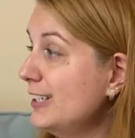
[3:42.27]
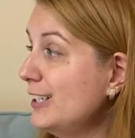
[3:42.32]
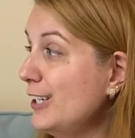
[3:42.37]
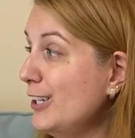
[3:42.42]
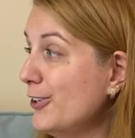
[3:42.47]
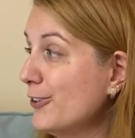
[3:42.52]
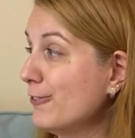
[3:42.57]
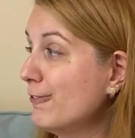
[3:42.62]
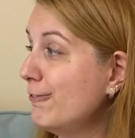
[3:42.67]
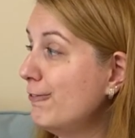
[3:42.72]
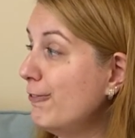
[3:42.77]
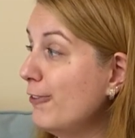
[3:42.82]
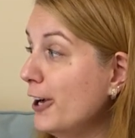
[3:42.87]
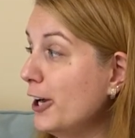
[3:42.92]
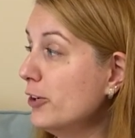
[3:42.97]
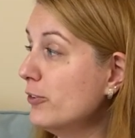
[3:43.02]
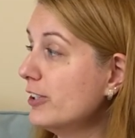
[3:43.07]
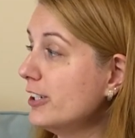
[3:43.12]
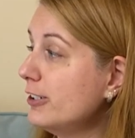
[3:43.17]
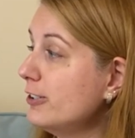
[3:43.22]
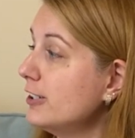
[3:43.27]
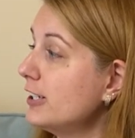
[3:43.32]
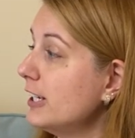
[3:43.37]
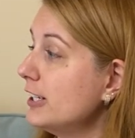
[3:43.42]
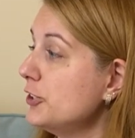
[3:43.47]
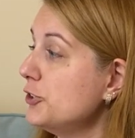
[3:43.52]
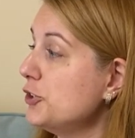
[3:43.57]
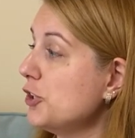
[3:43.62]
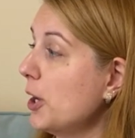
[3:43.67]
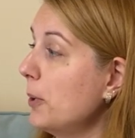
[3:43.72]
They are very good
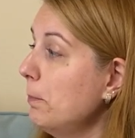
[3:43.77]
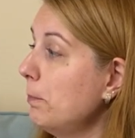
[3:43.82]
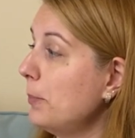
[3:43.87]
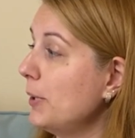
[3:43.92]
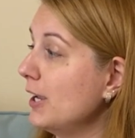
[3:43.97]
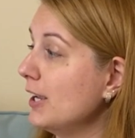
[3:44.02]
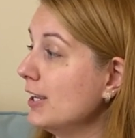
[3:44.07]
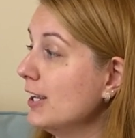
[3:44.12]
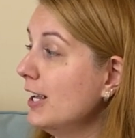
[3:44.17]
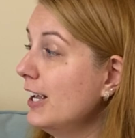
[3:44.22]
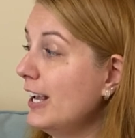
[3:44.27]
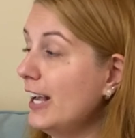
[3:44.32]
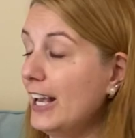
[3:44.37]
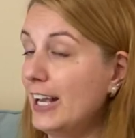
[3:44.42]
at jumping